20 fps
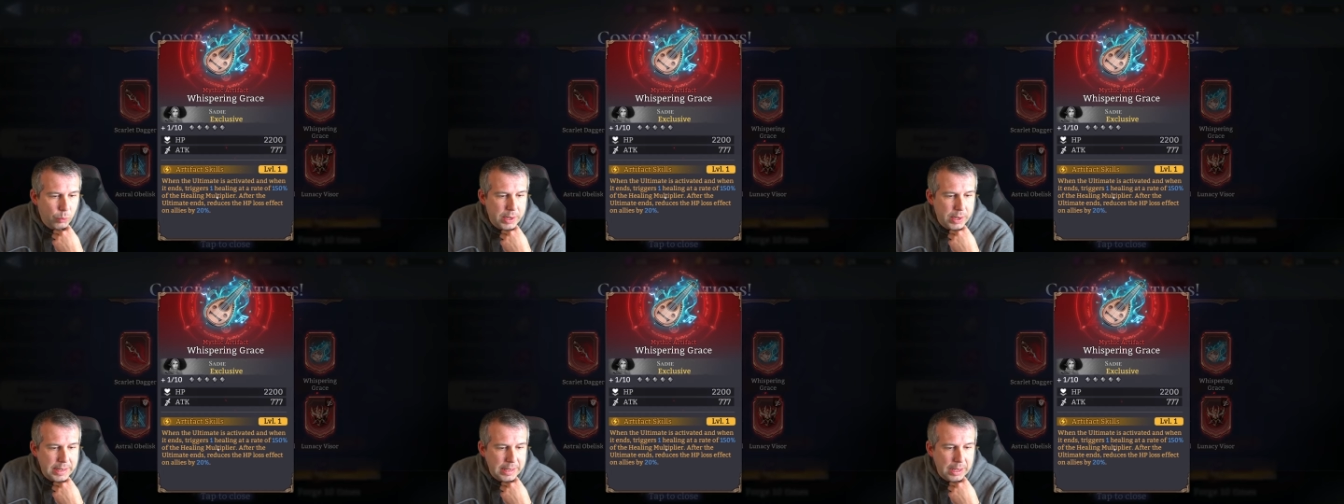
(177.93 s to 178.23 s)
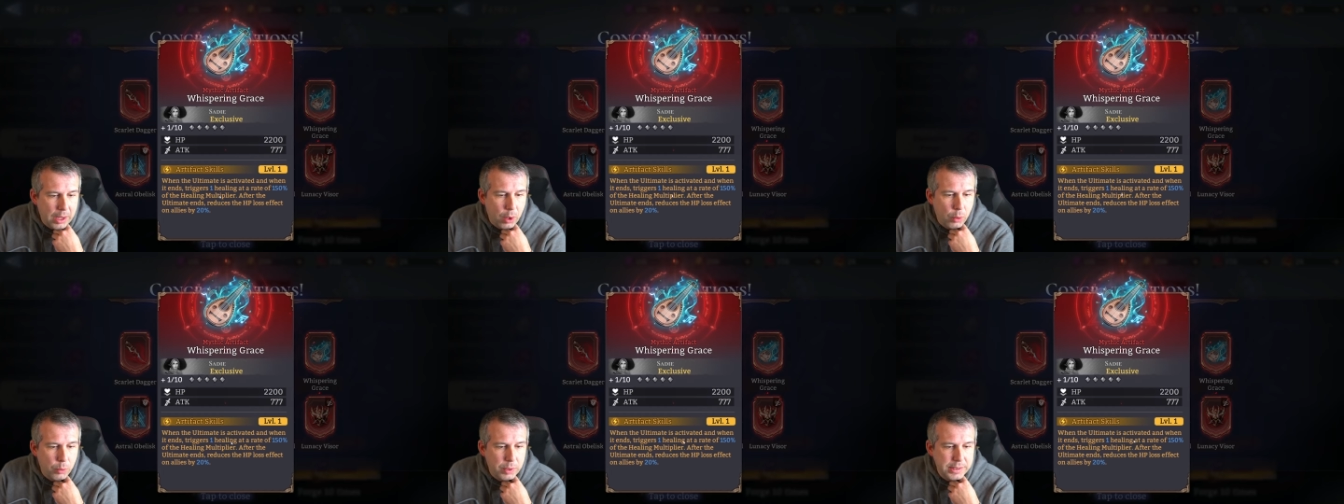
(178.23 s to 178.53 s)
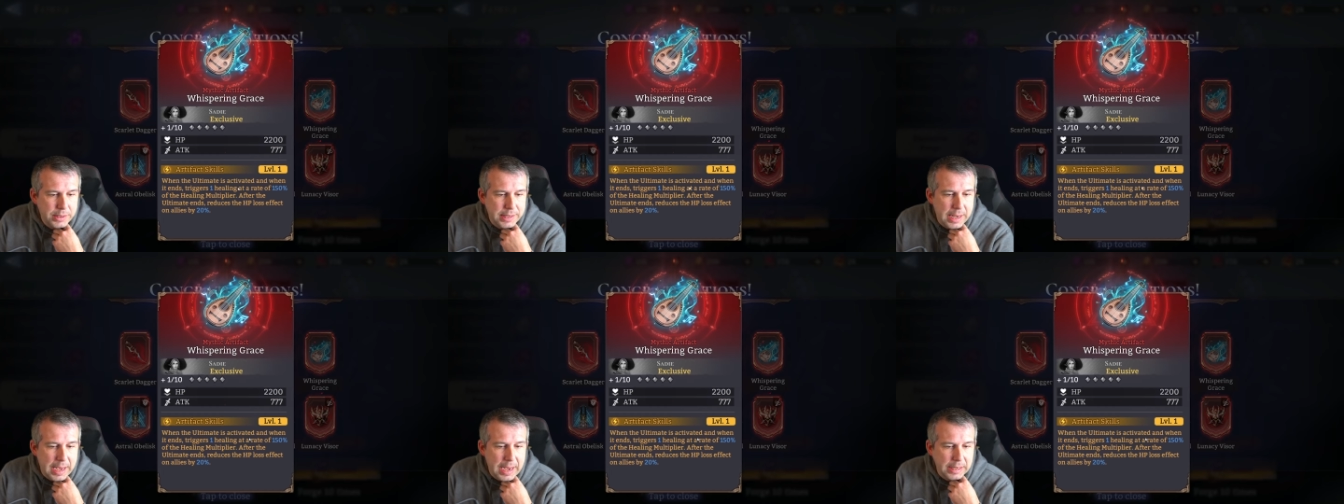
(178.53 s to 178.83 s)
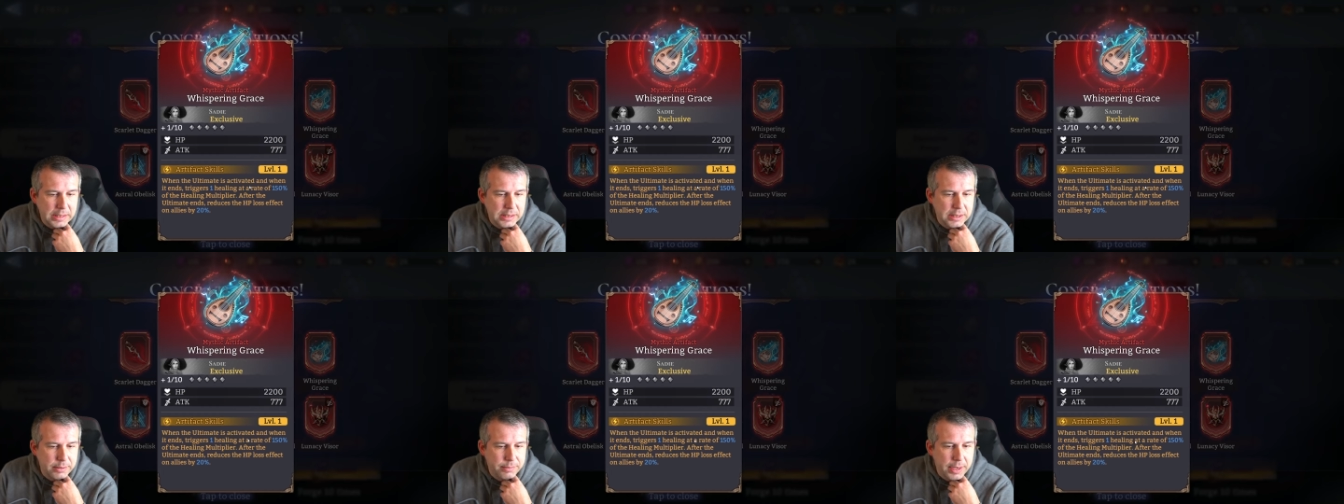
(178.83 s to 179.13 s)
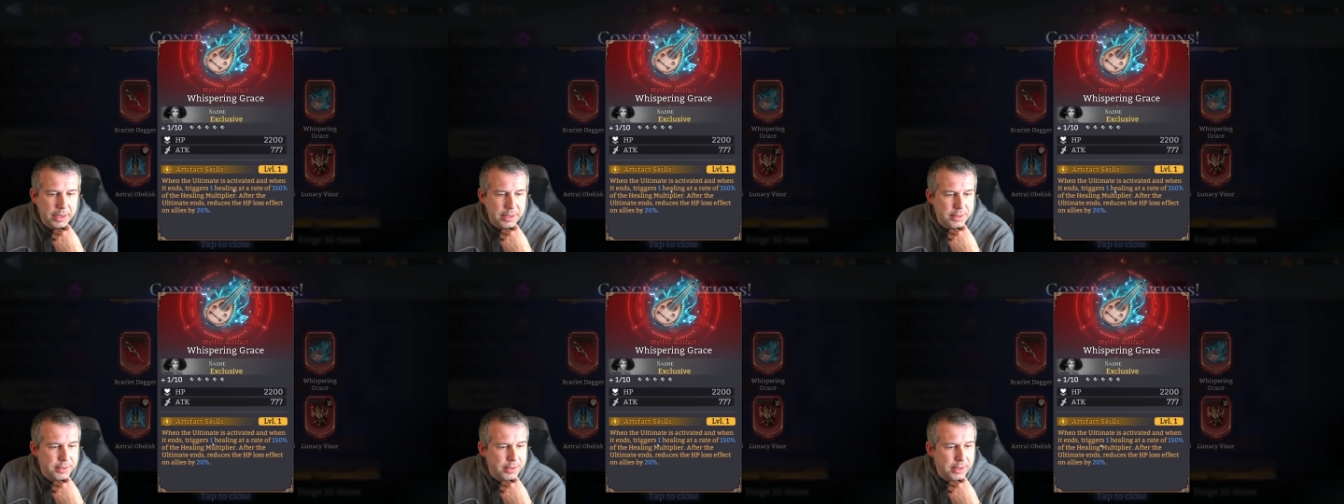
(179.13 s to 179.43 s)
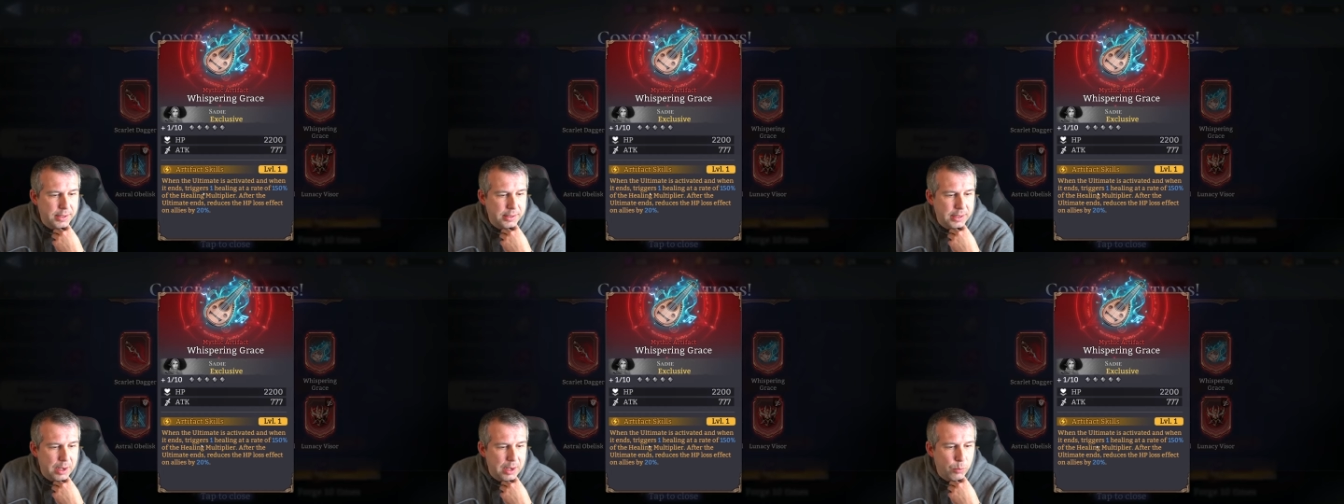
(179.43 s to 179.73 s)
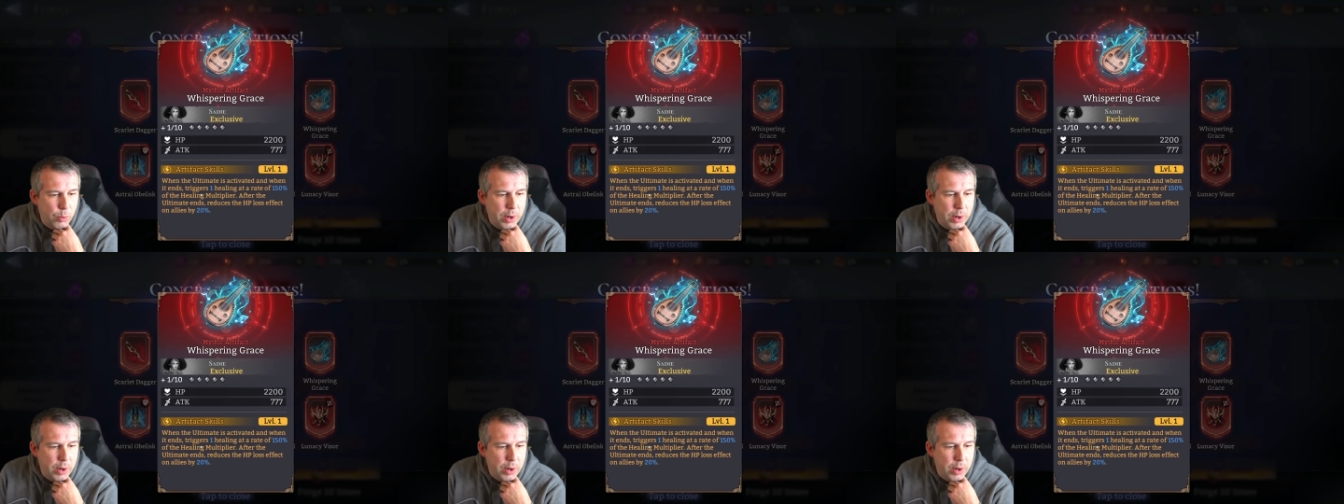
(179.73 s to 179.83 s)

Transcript: When the ult is activated